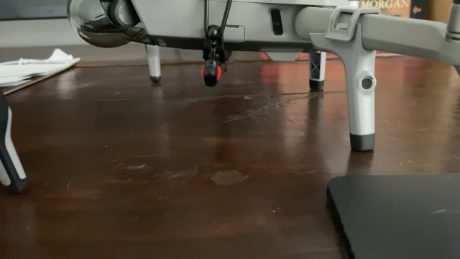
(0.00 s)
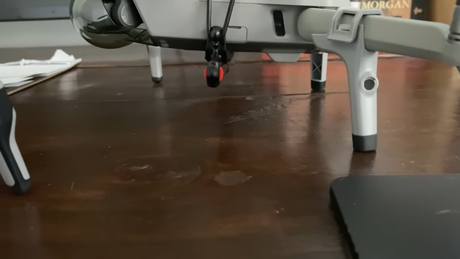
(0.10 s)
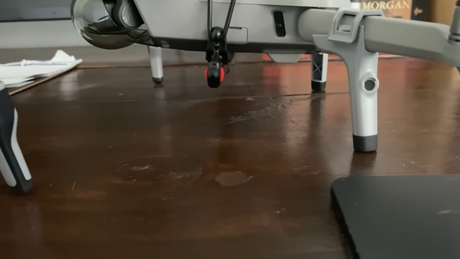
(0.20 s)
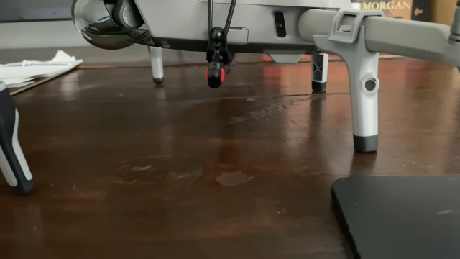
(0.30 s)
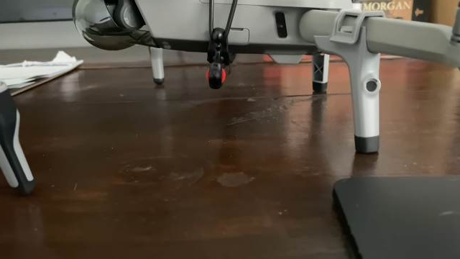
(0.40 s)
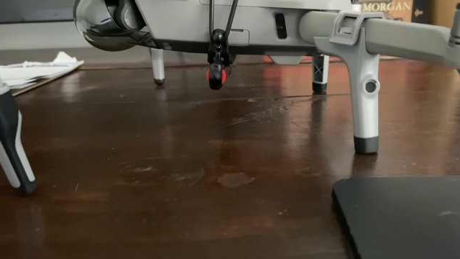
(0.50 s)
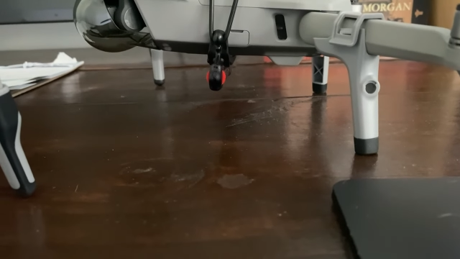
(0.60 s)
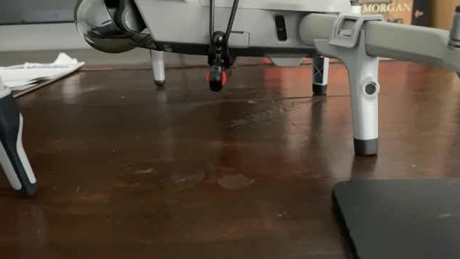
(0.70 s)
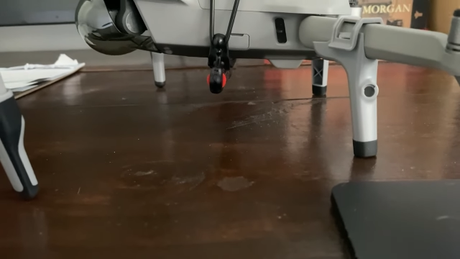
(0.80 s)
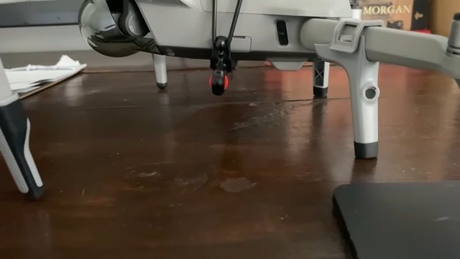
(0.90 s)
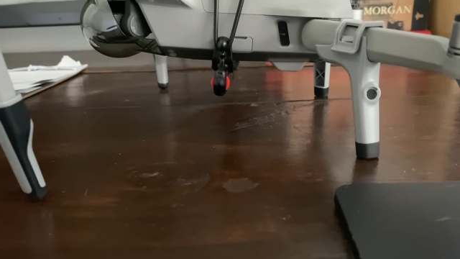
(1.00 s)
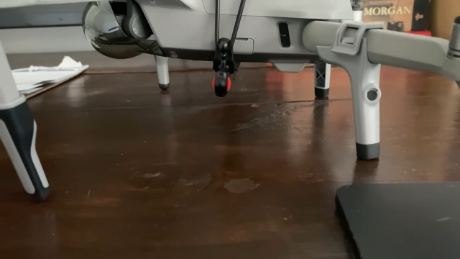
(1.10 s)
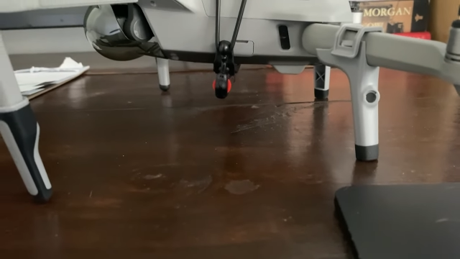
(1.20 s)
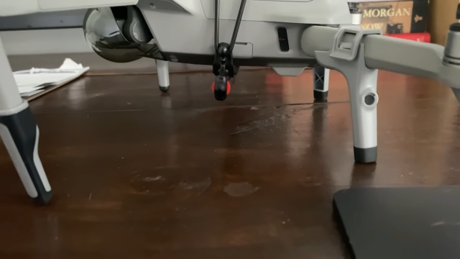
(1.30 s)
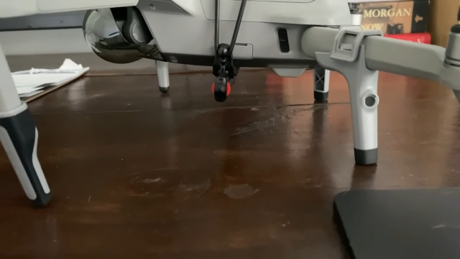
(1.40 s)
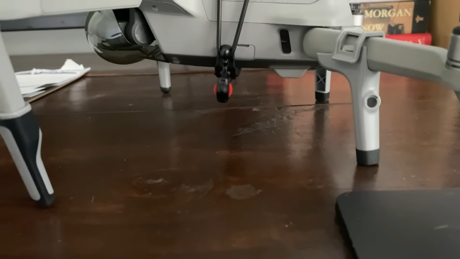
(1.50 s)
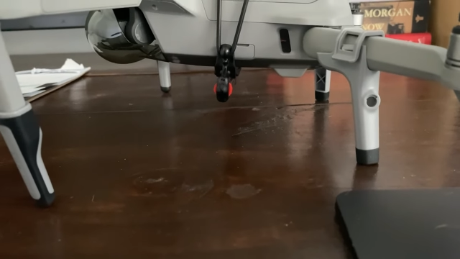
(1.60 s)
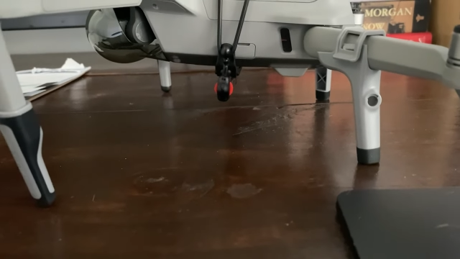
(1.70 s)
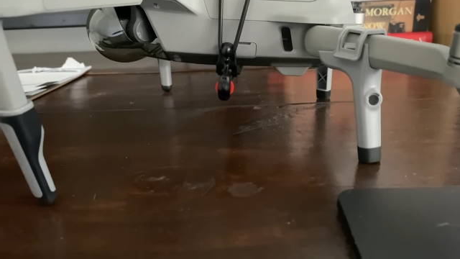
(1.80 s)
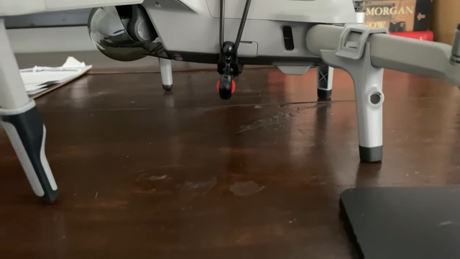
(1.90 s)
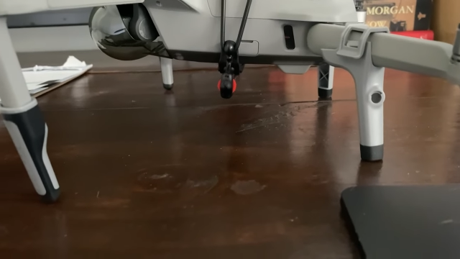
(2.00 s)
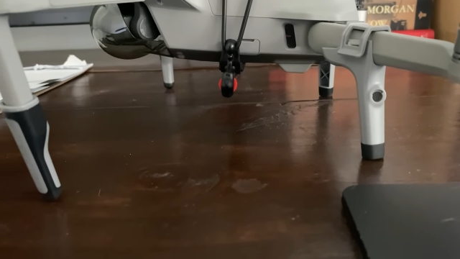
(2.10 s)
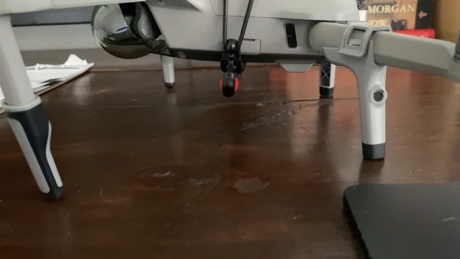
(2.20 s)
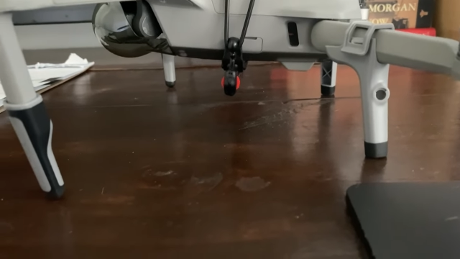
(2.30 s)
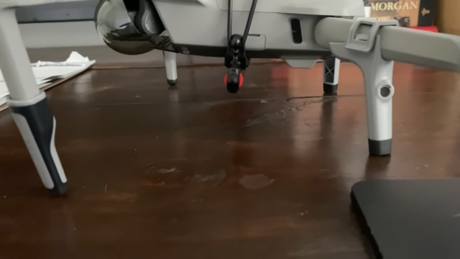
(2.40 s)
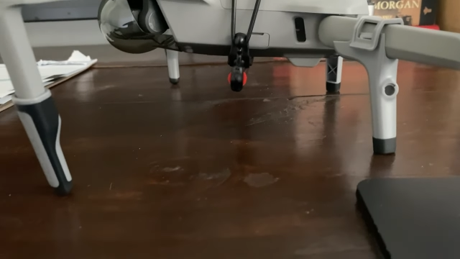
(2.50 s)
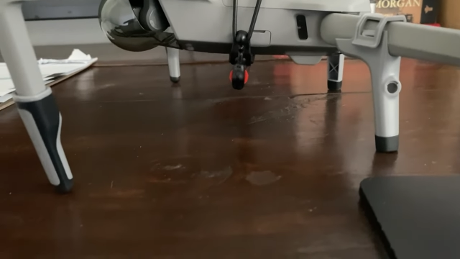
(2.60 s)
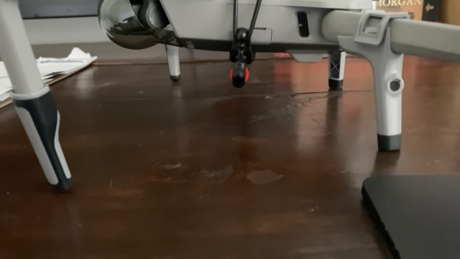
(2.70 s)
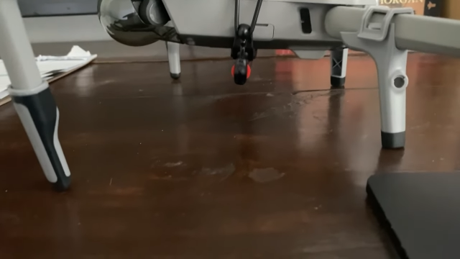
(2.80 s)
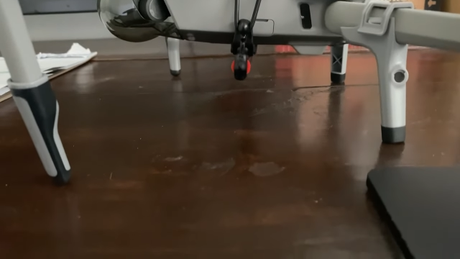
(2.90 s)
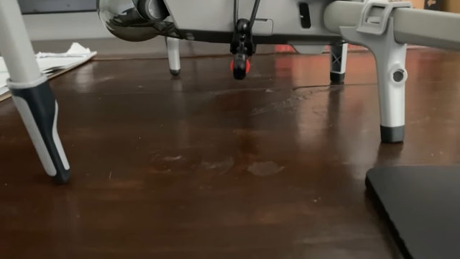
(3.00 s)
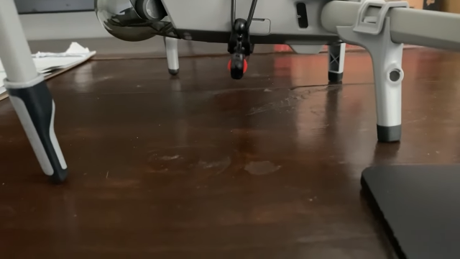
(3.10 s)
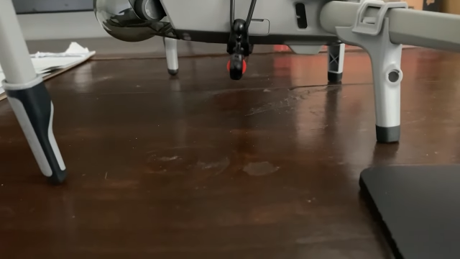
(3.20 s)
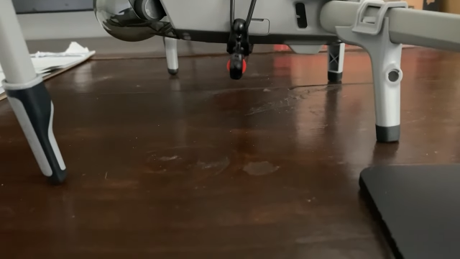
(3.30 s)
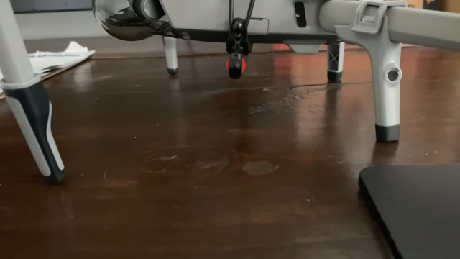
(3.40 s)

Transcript: [unreadable: no face in view]